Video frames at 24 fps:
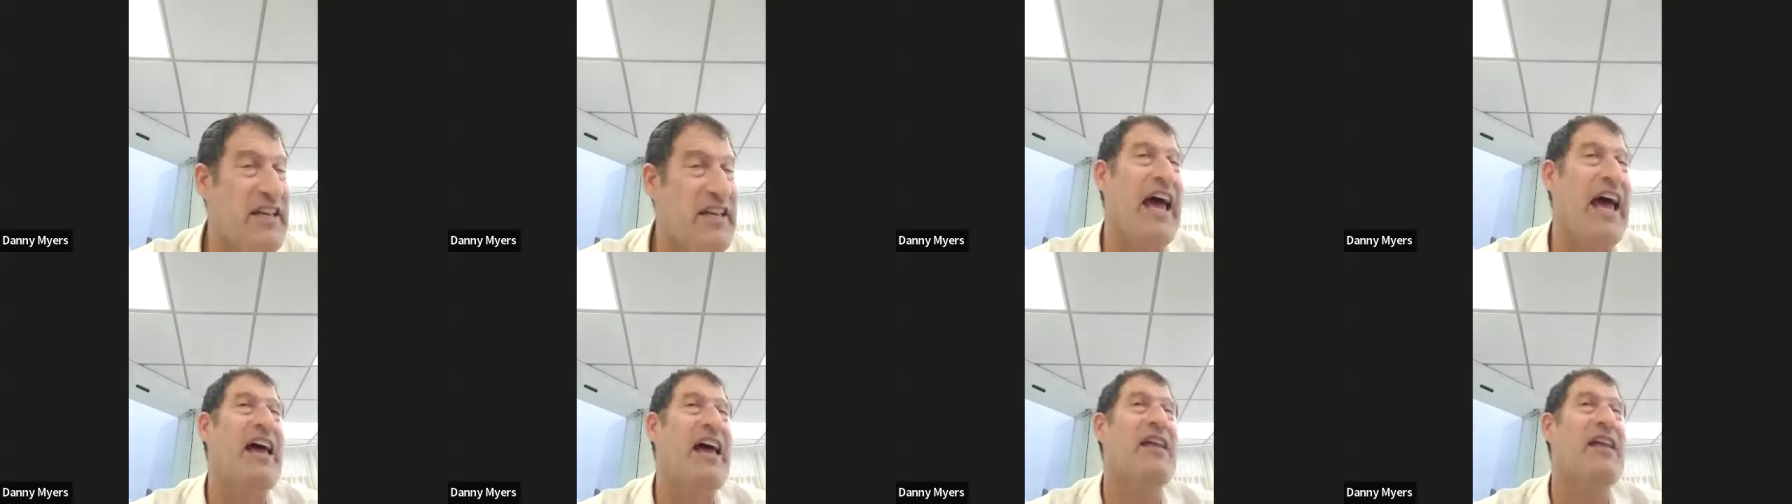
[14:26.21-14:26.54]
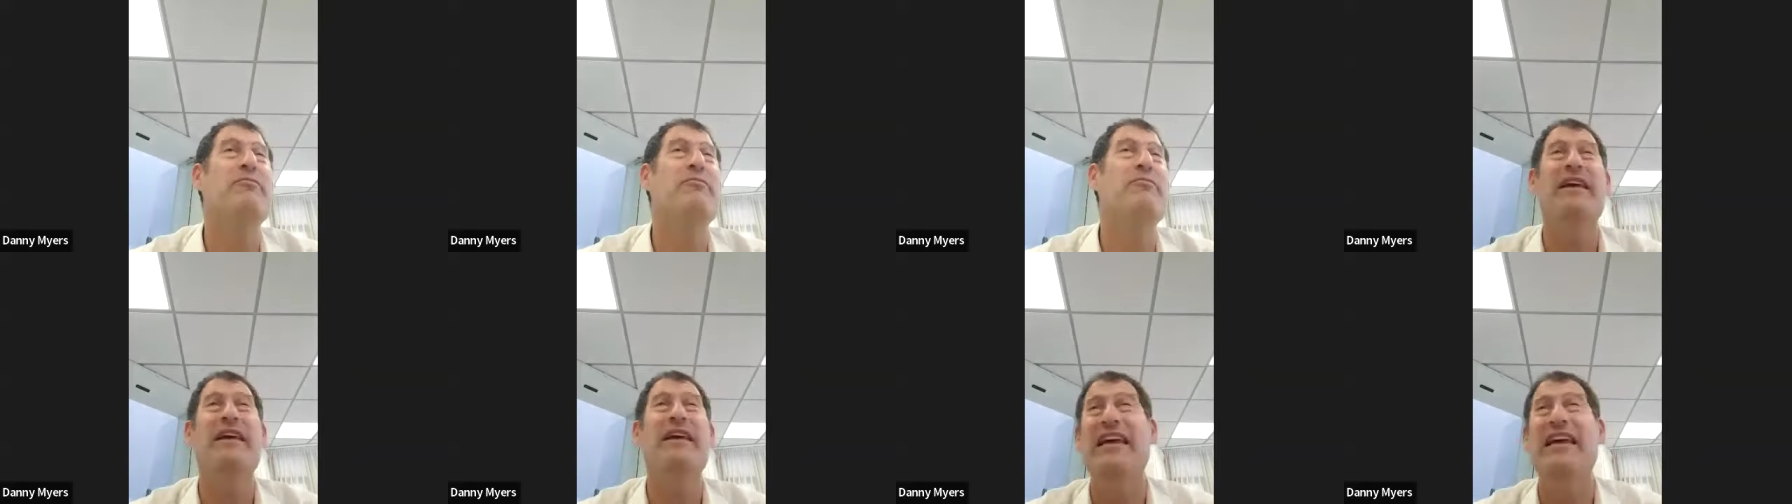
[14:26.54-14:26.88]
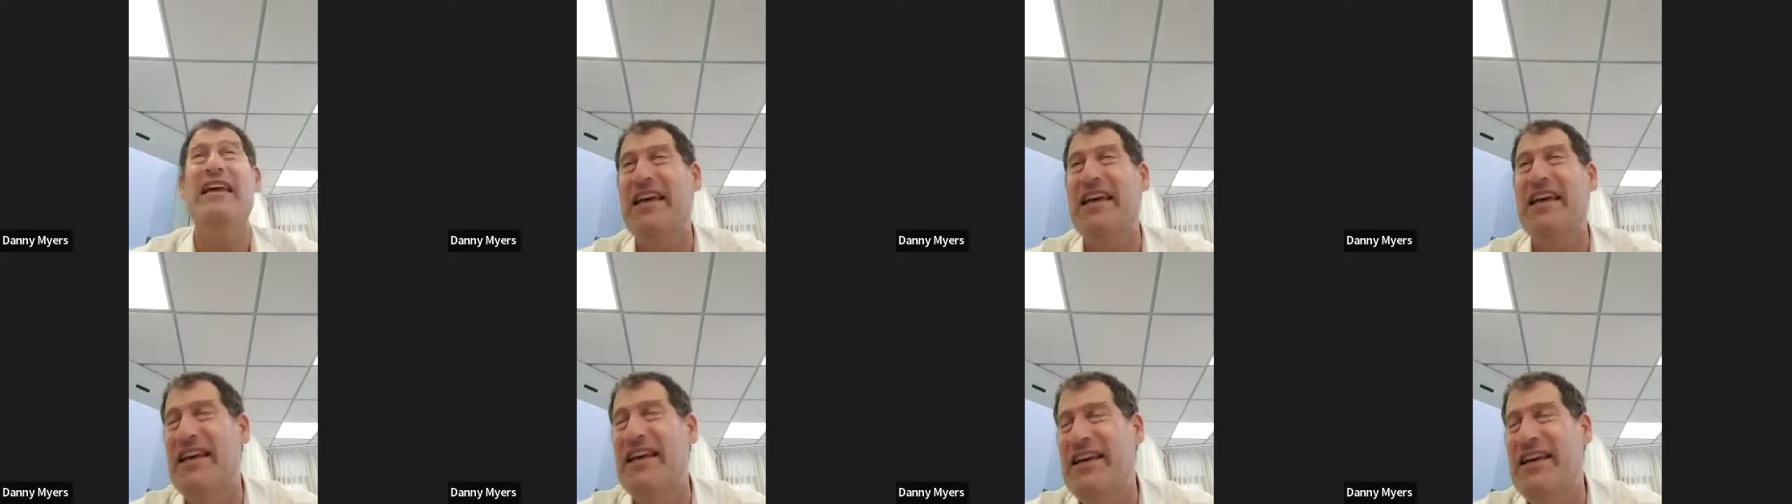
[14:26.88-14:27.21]
And
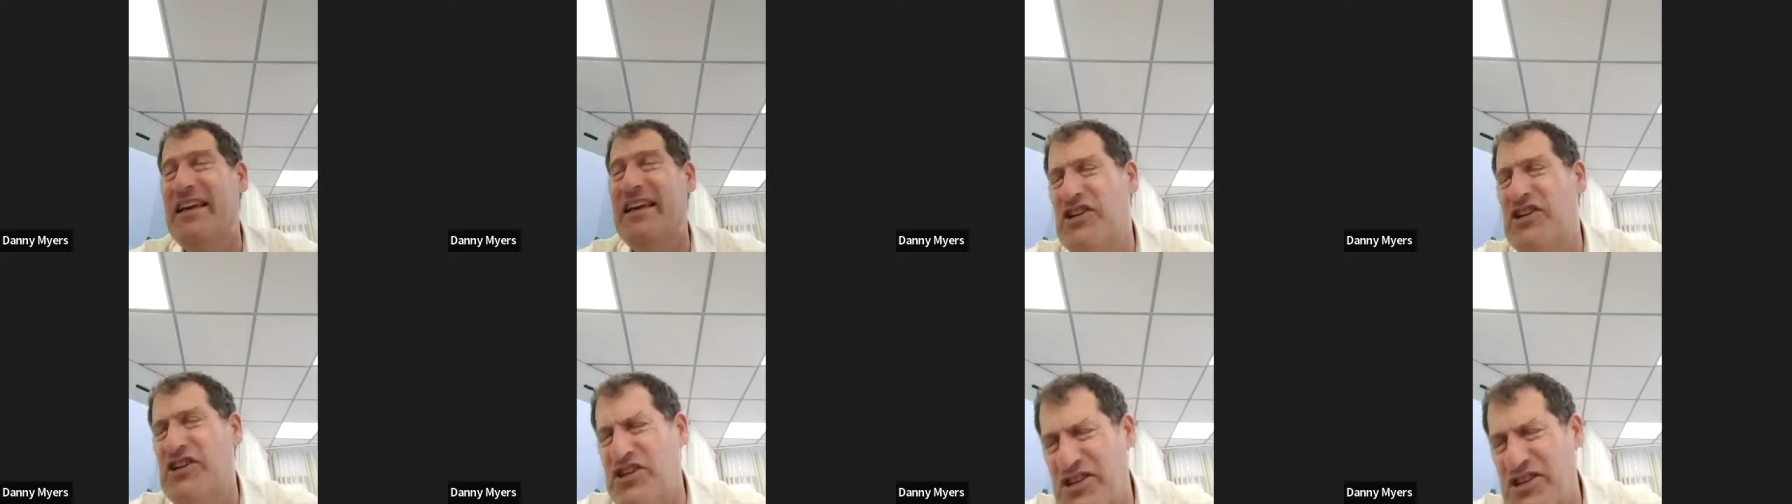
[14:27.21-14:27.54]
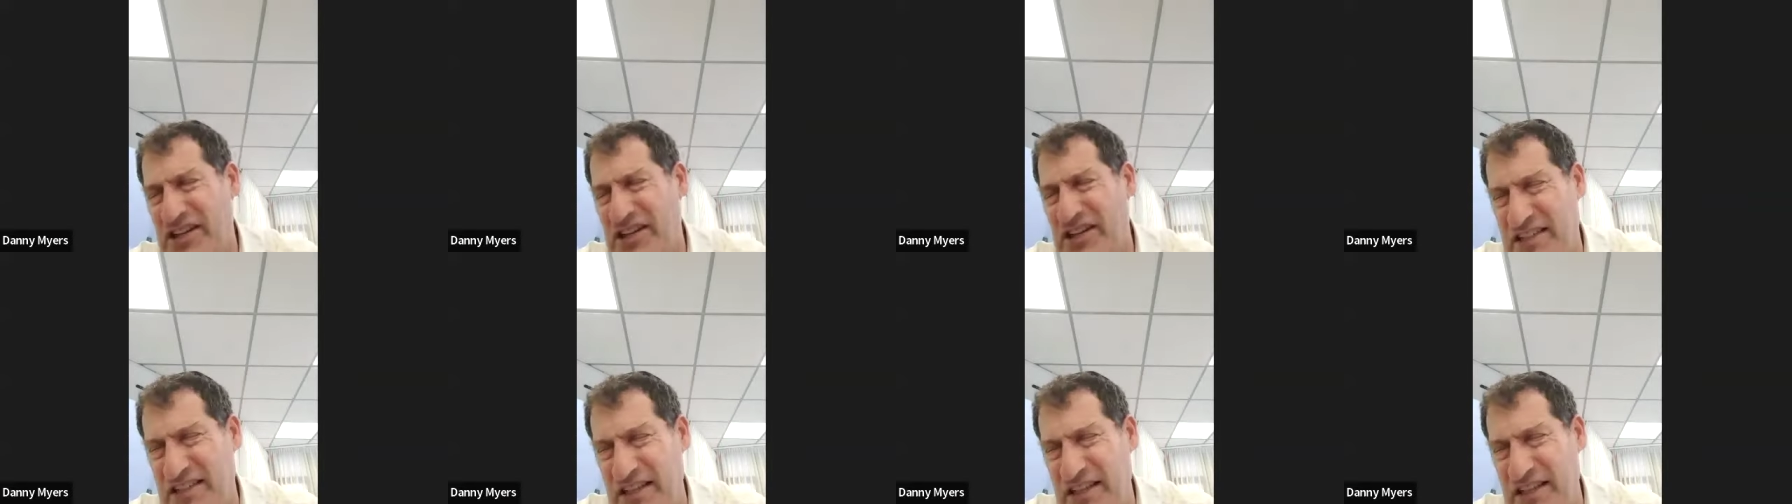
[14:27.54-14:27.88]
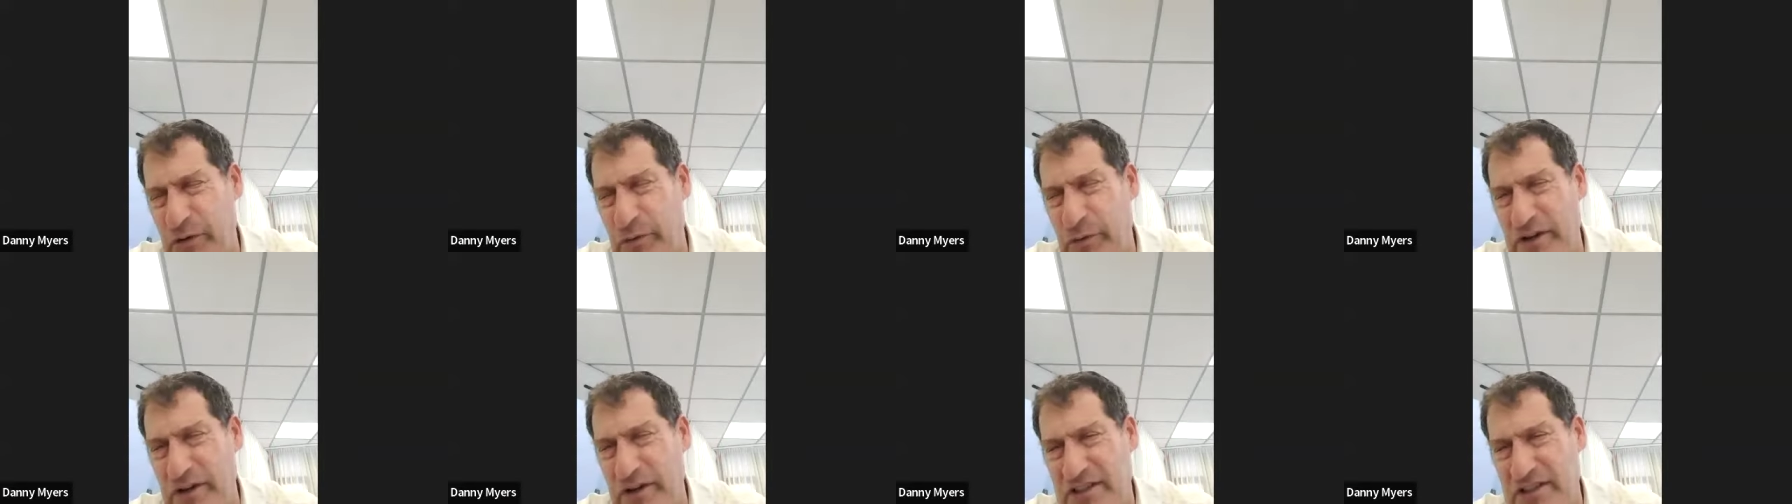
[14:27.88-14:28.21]
B, you should just know
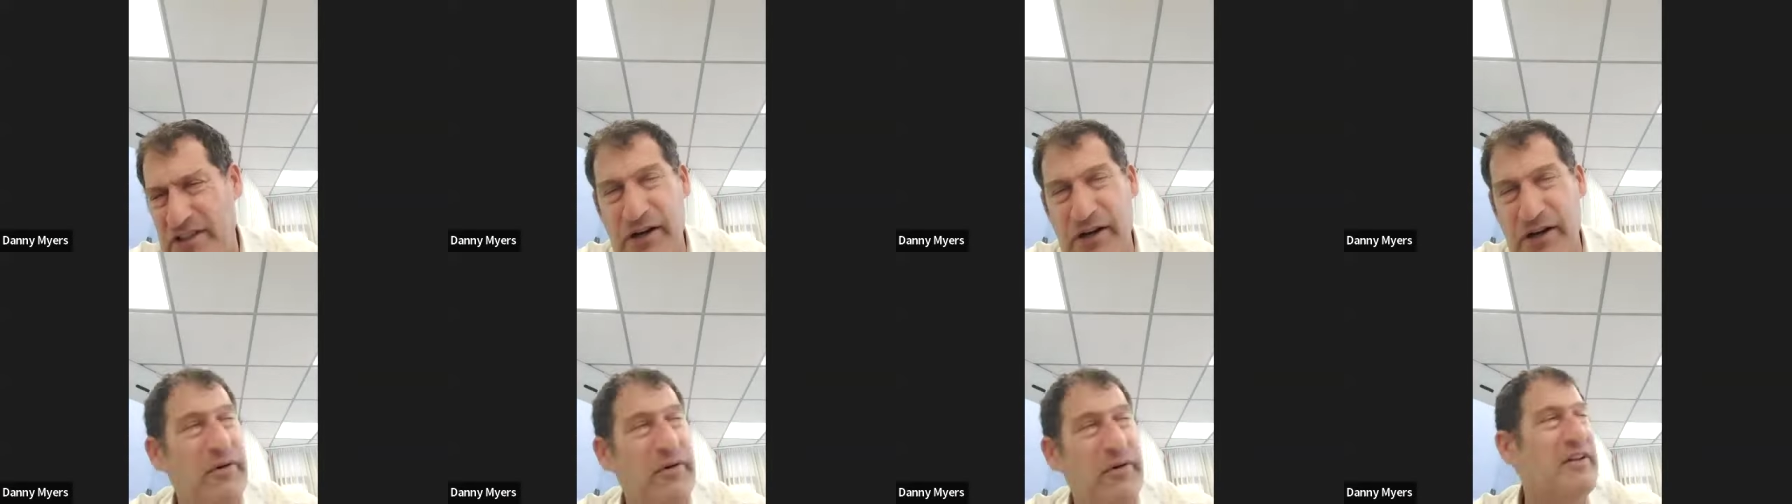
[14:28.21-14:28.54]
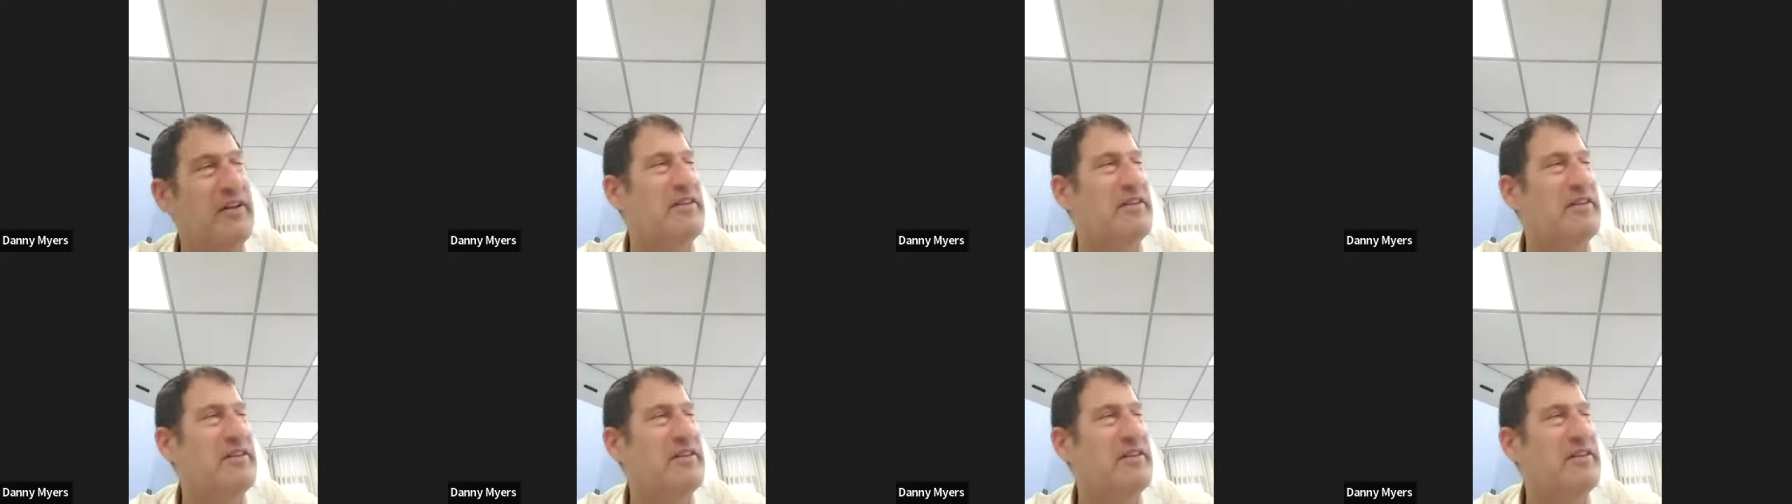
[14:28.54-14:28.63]
when someone